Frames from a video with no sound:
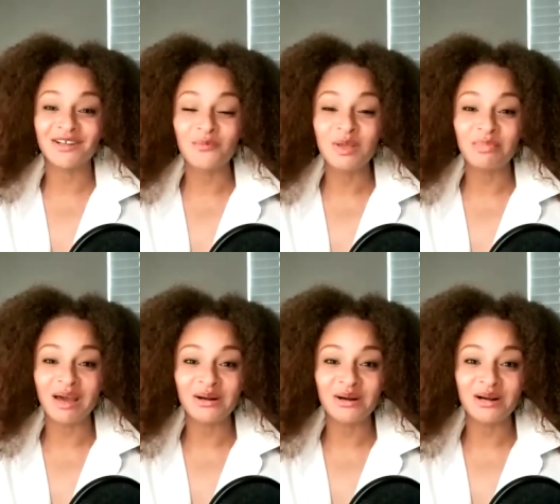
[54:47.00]
get to know
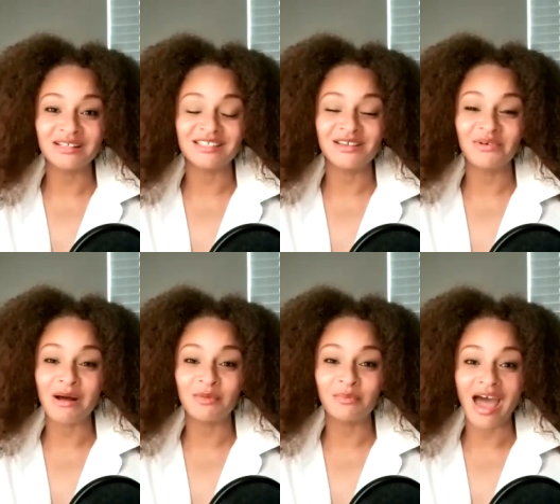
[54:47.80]
me better and
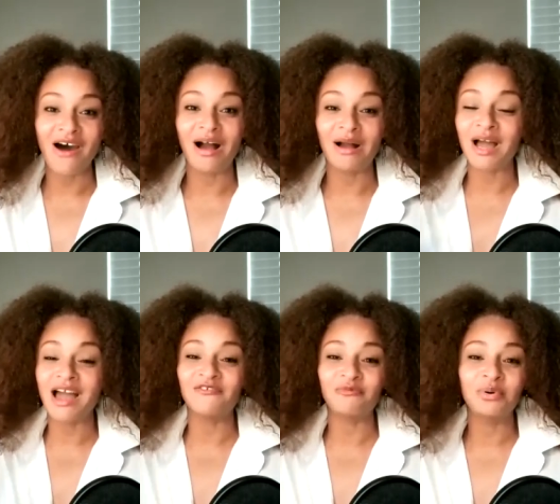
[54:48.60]
see what I'm about,
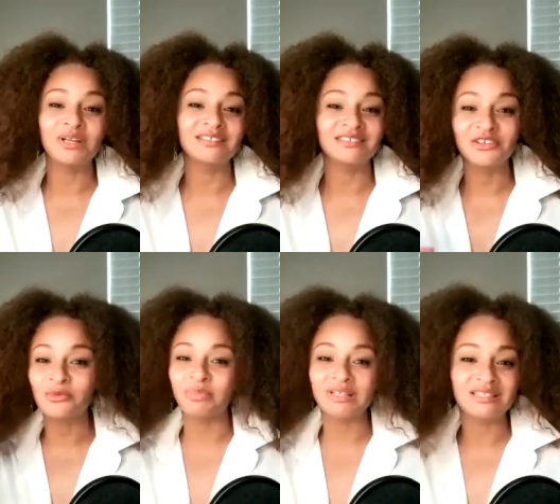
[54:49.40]
I'm kind of
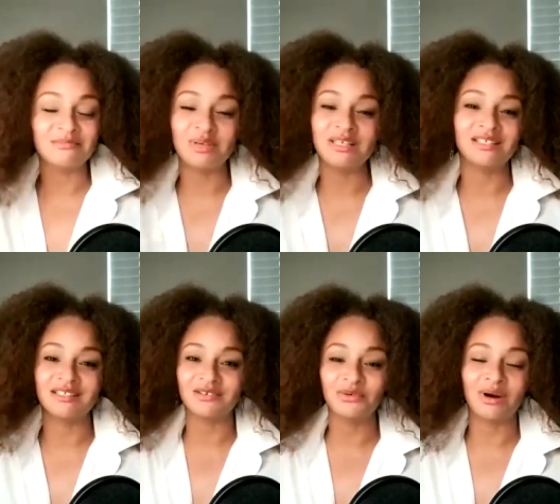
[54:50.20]
putting little bits and
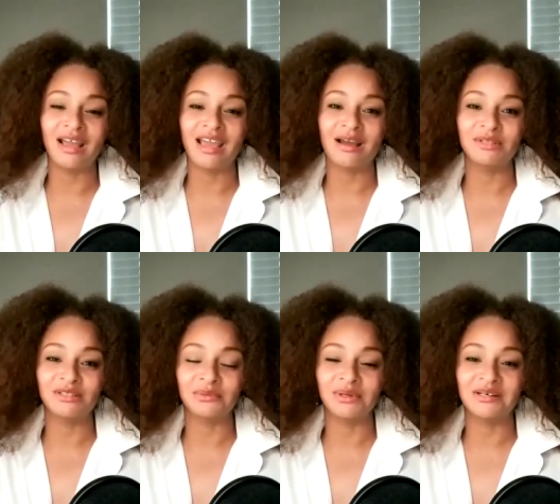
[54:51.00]
pieces of who I
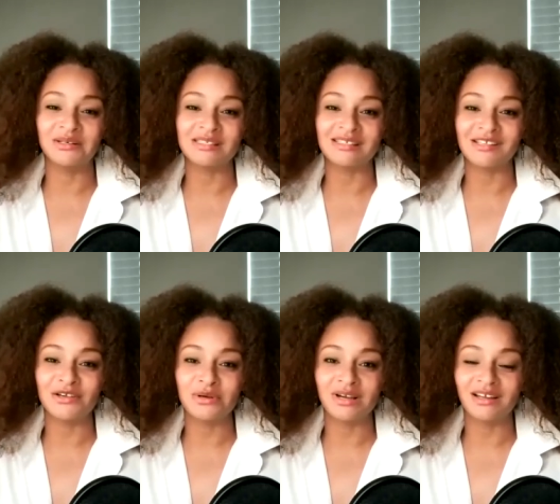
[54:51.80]
am in the
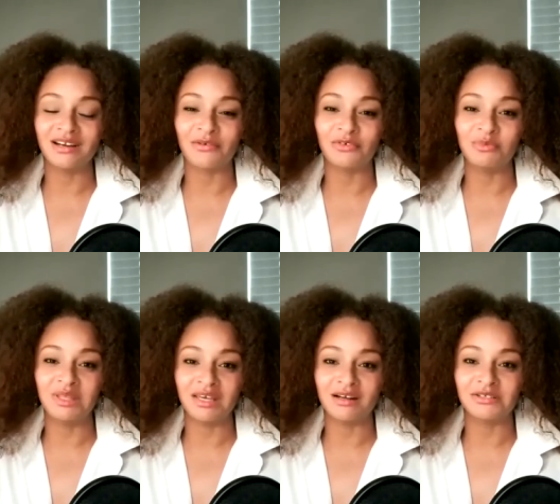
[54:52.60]
reels. And so you can
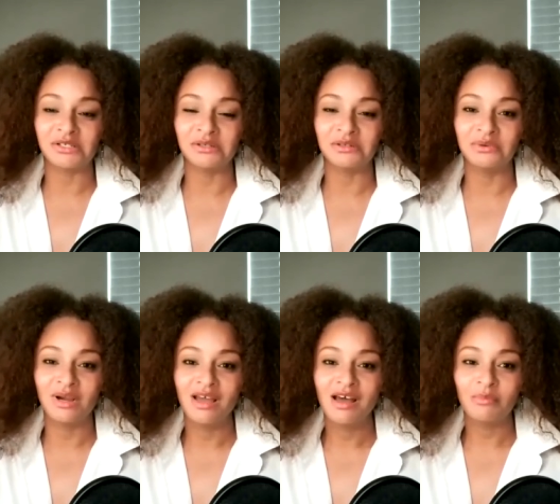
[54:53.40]
connect with me there
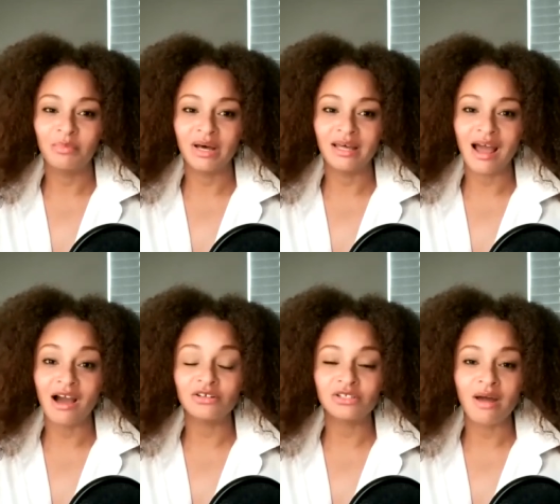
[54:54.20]
too.
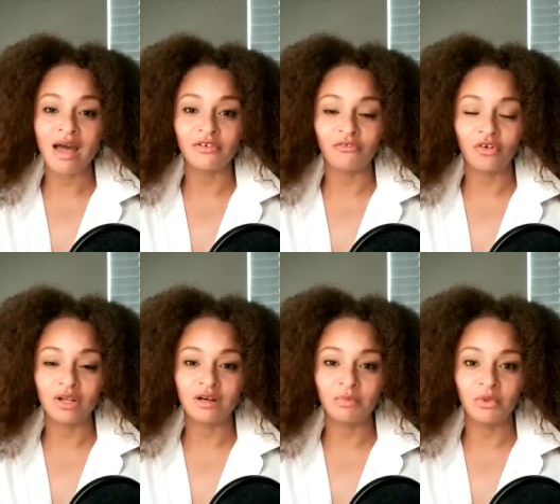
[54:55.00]
But I also have
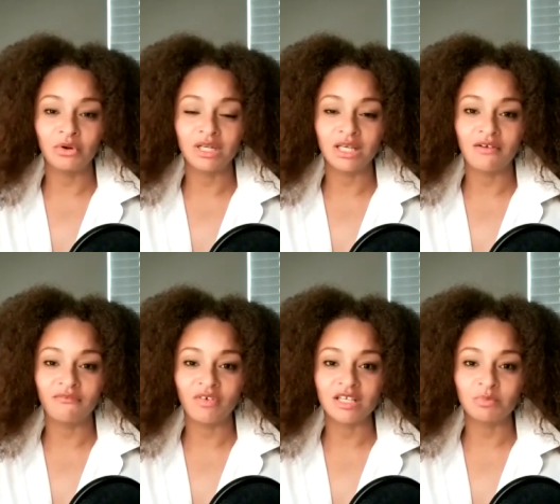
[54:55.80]
a free
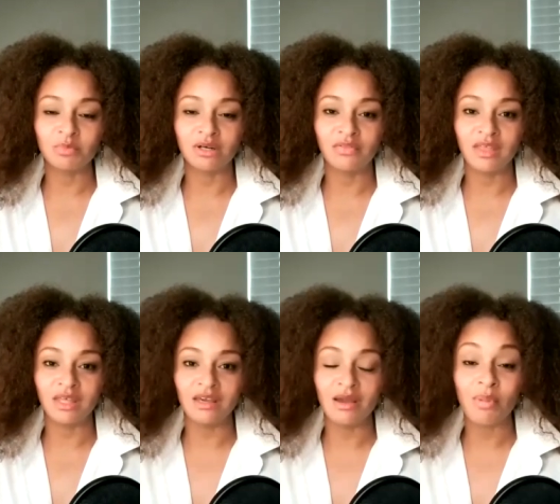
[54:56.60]
community on
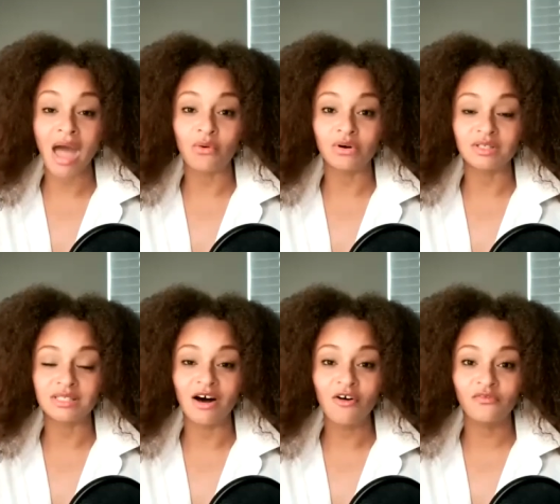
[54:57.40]
Facebook, The
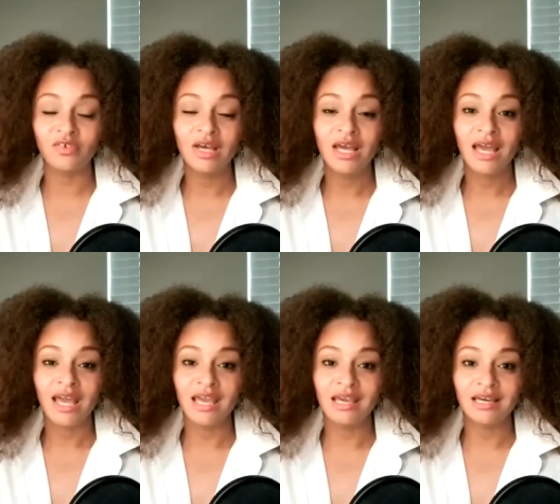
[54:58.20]
Empowered Self.
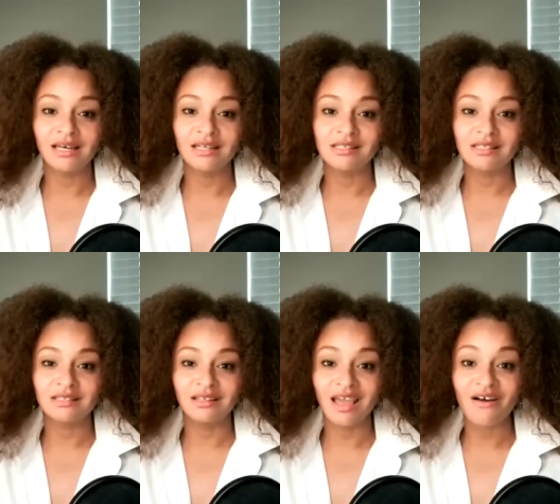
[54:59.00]

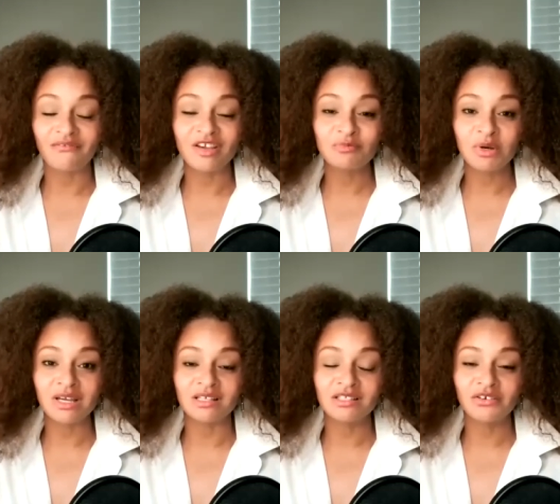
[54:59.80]
And yeah,
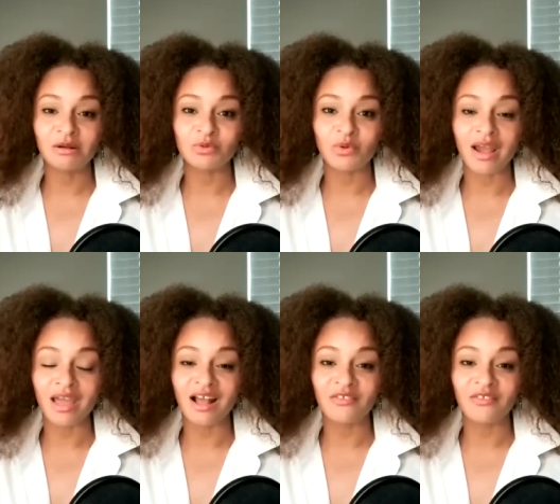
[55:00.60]
Facebook and Instagram